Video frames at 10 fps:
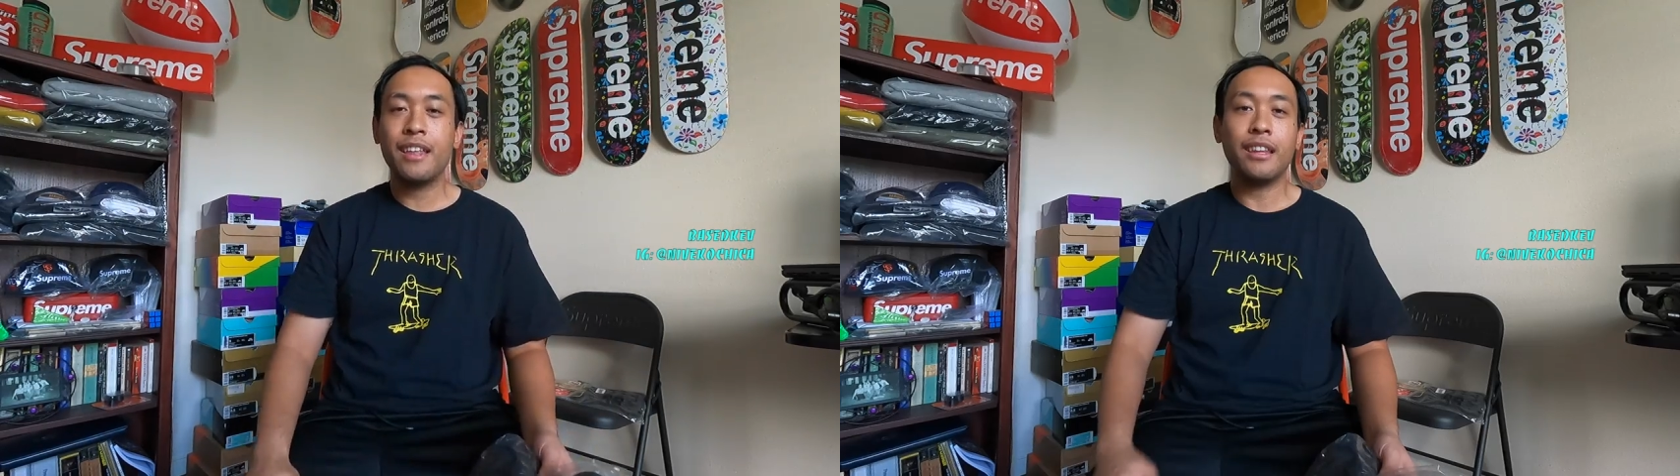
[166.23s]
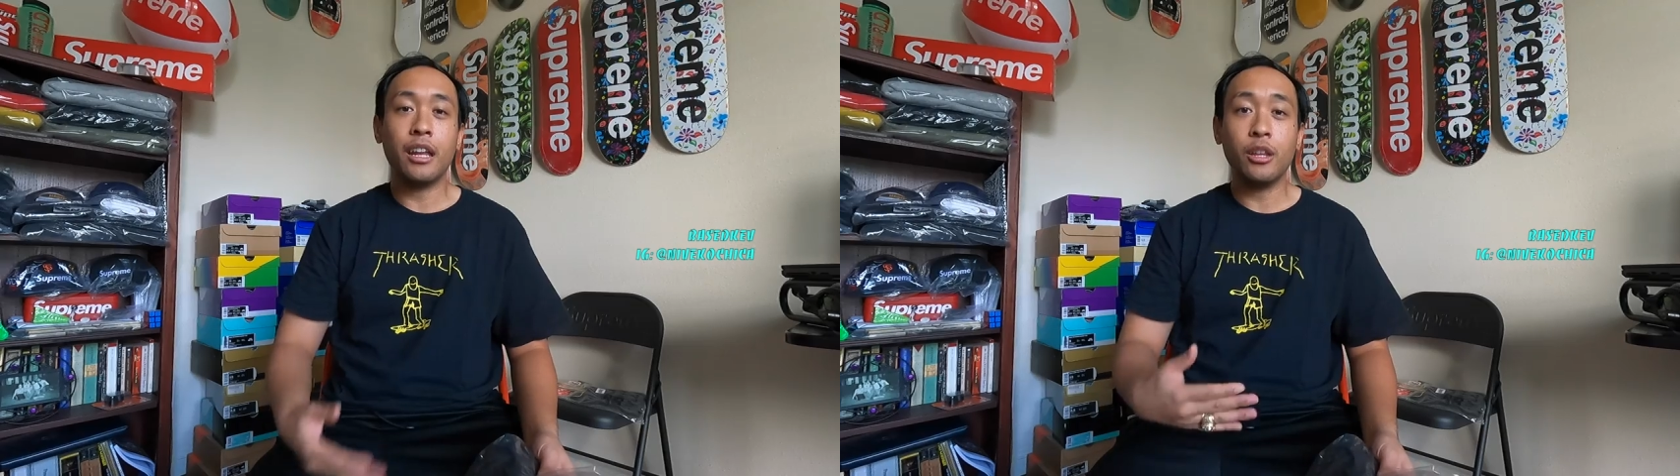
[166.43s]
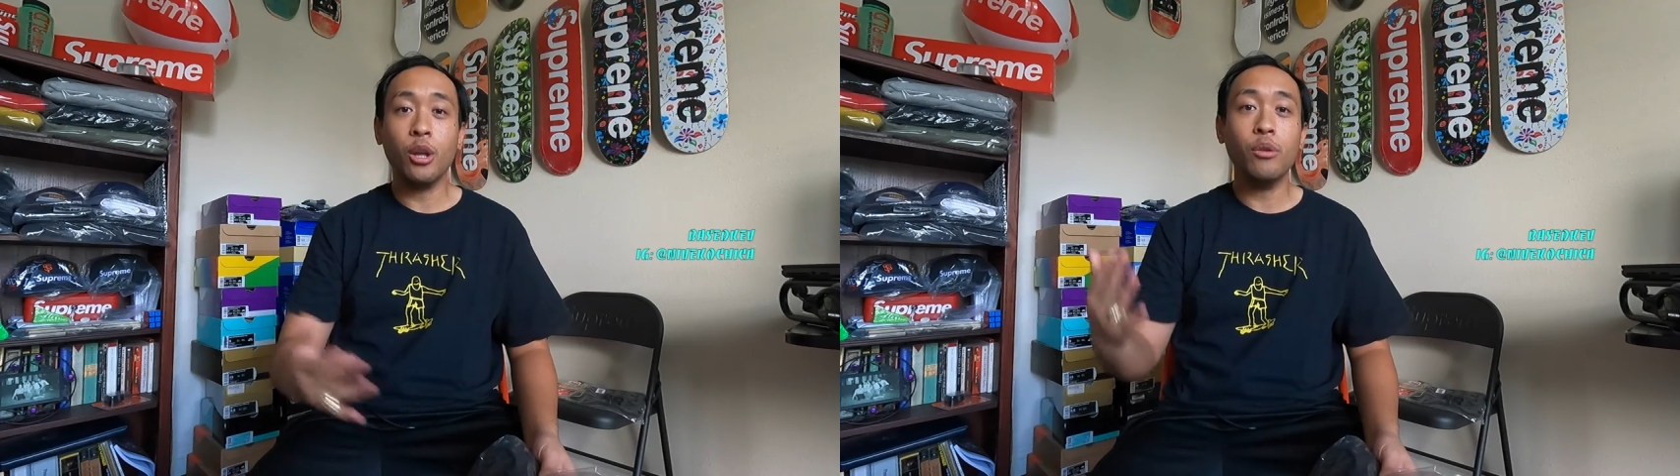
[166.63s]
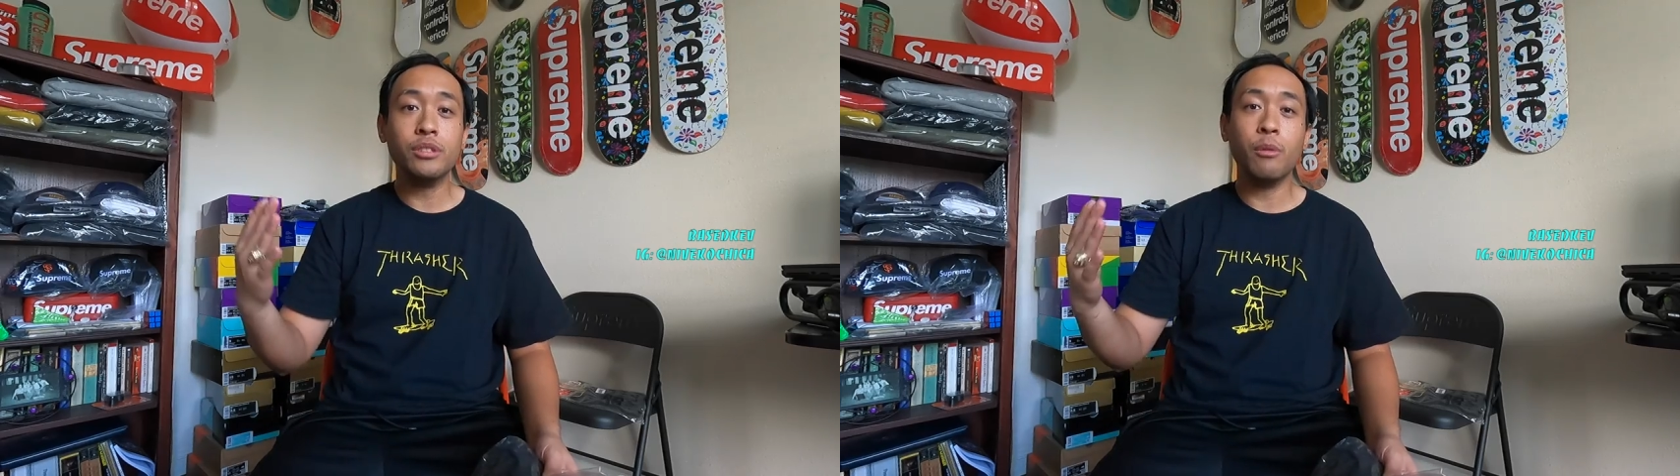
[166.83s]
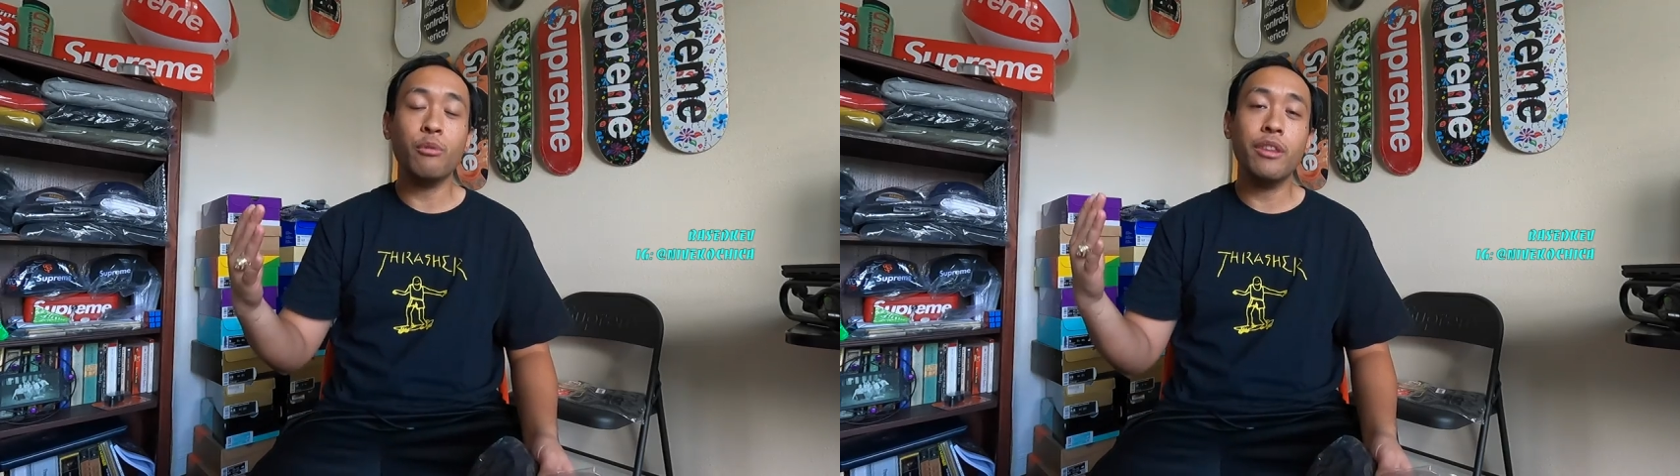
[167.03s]
Then it
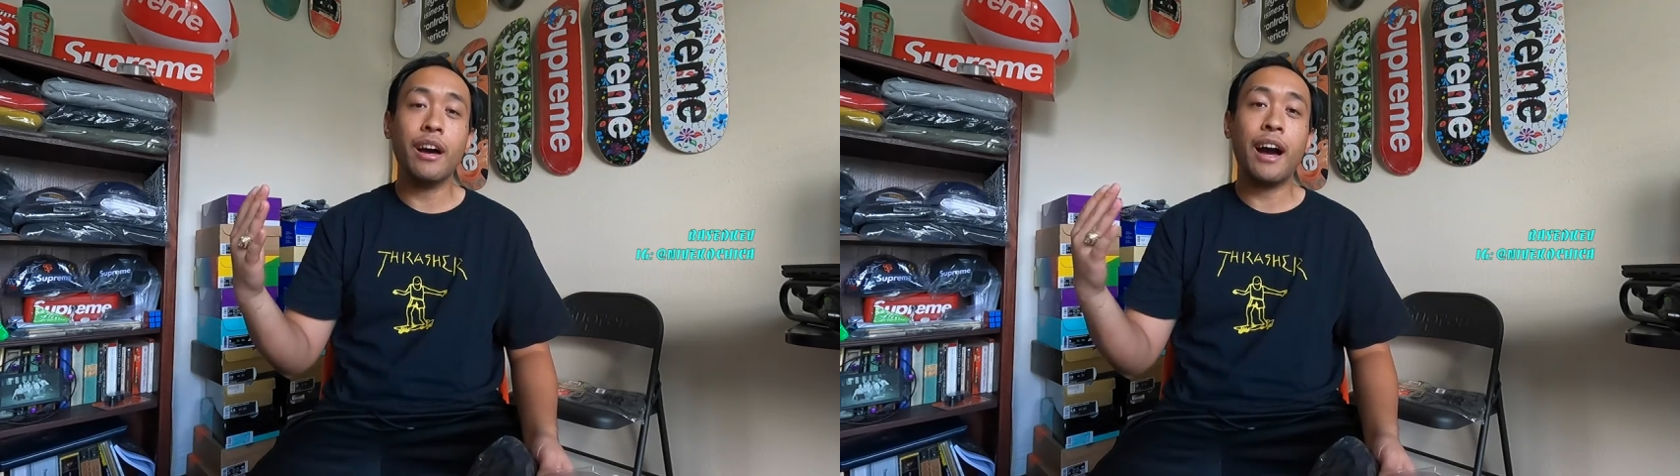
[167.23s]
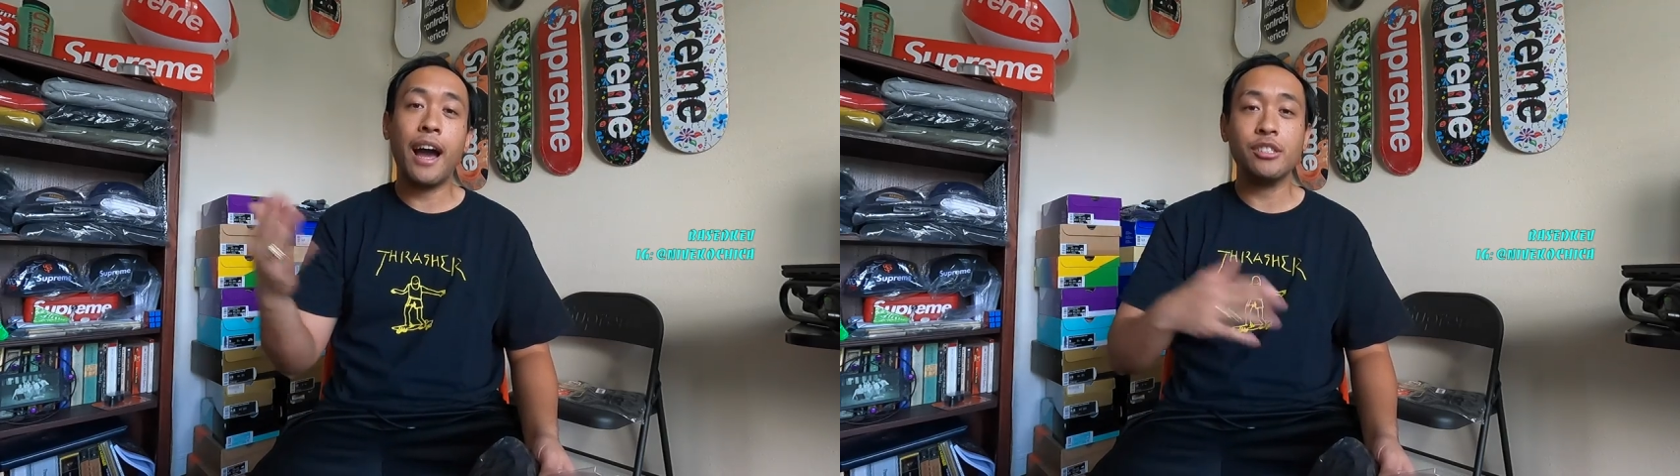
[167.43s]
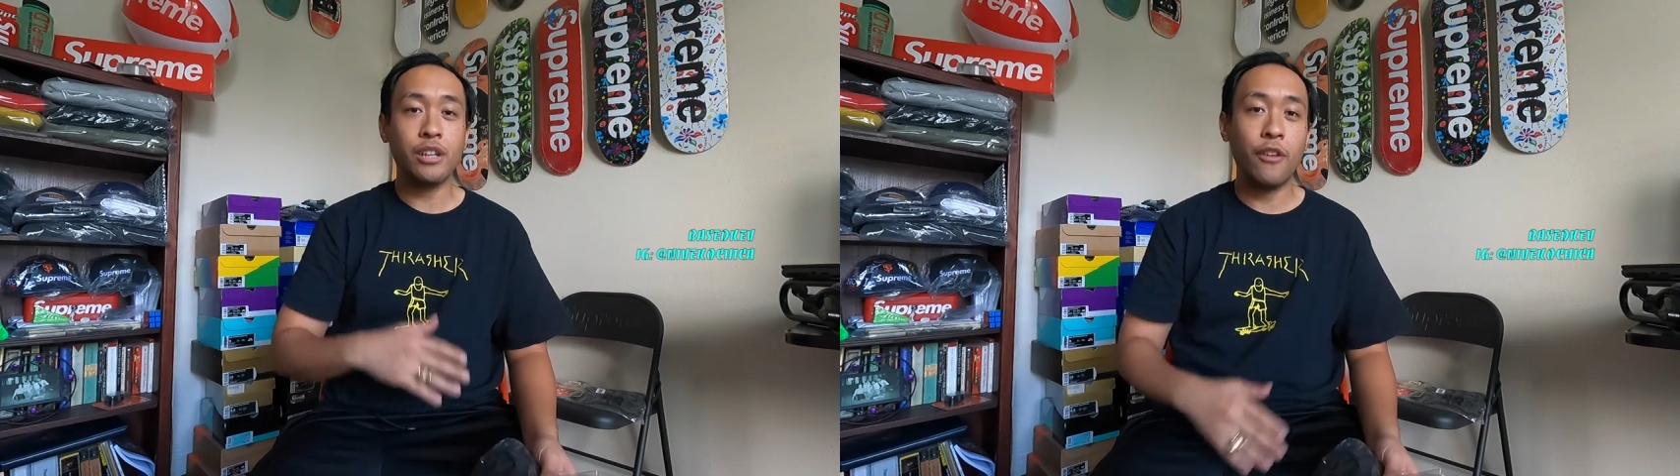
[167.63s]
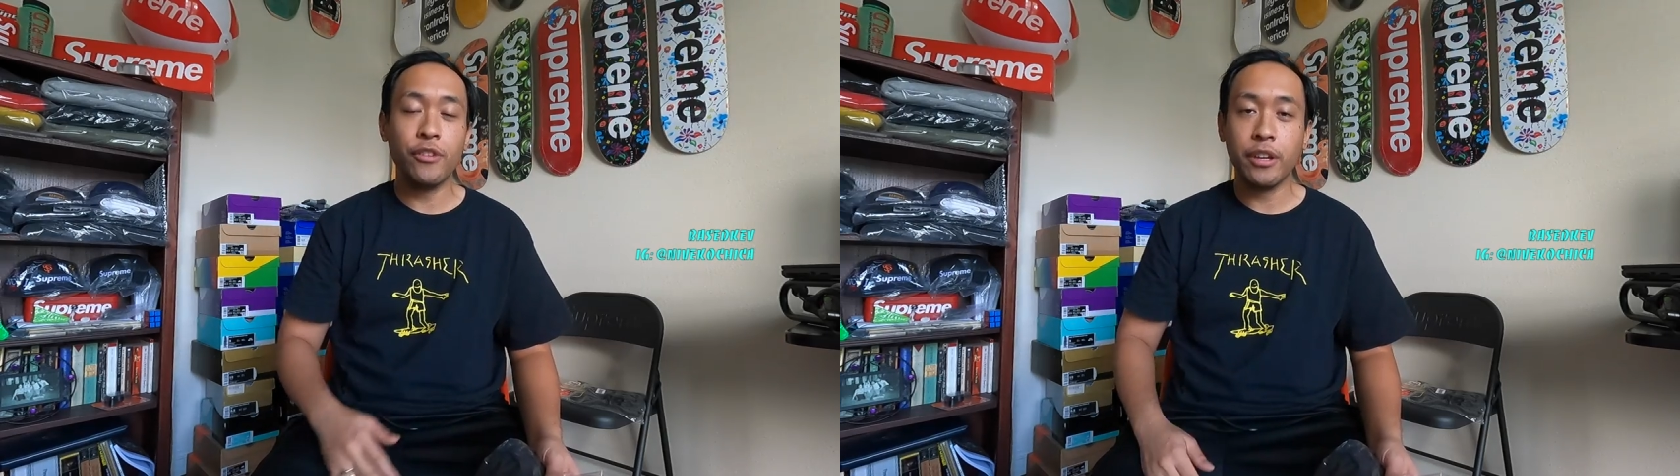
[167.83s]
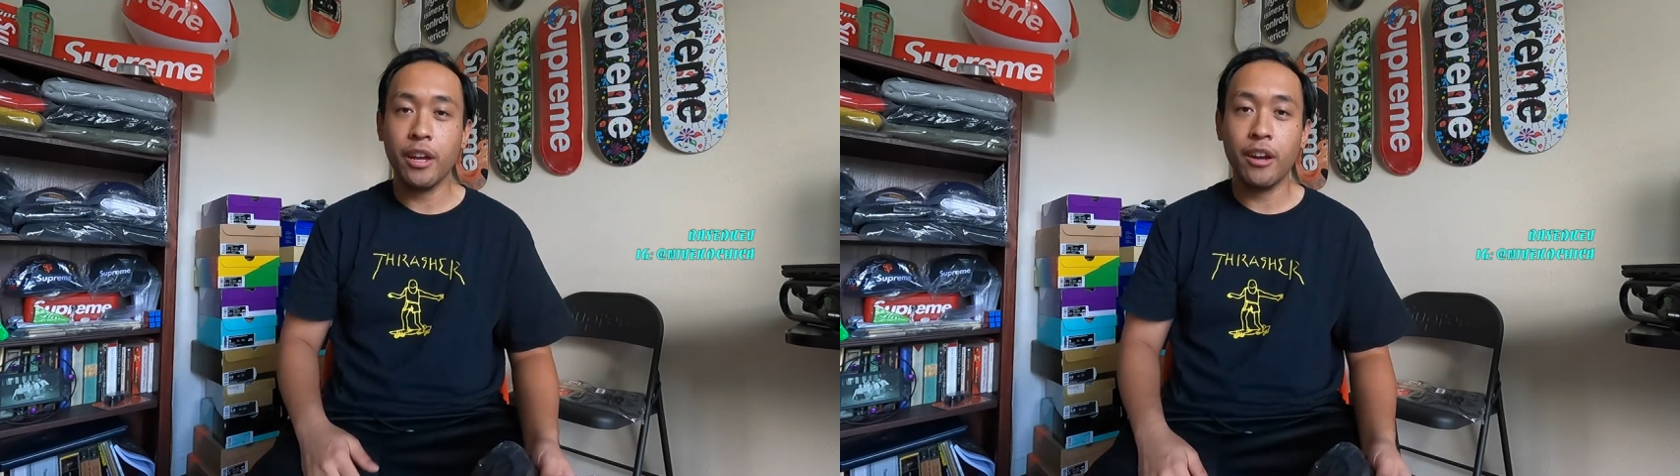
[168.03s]
loads up with a high
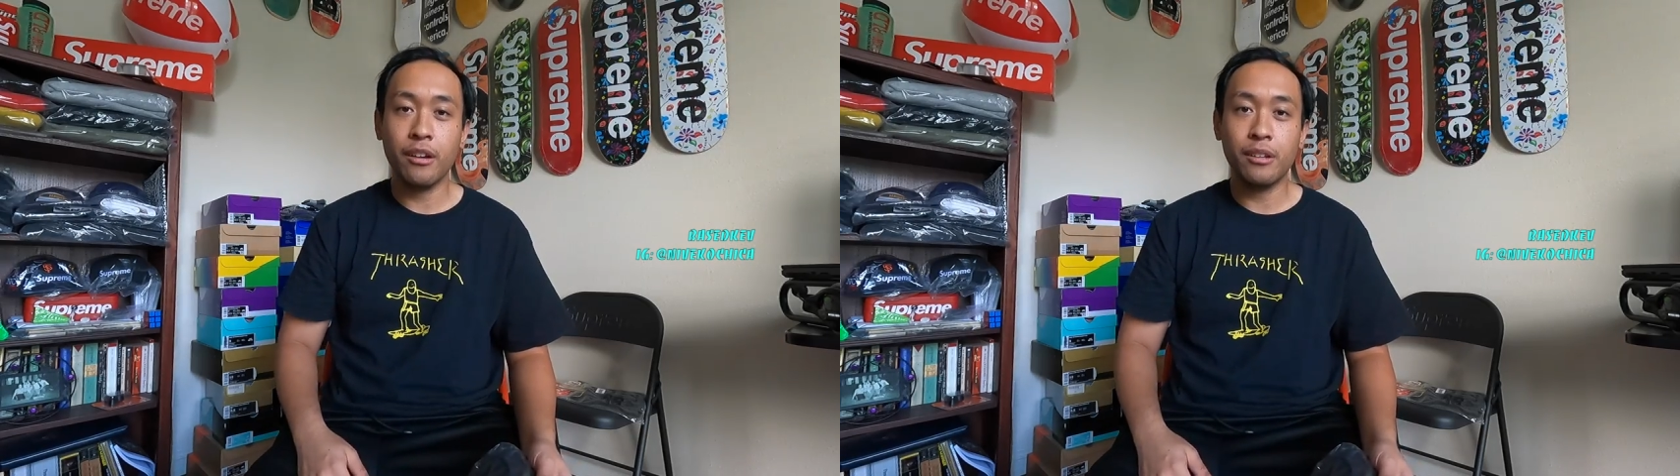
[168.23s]
traffic error.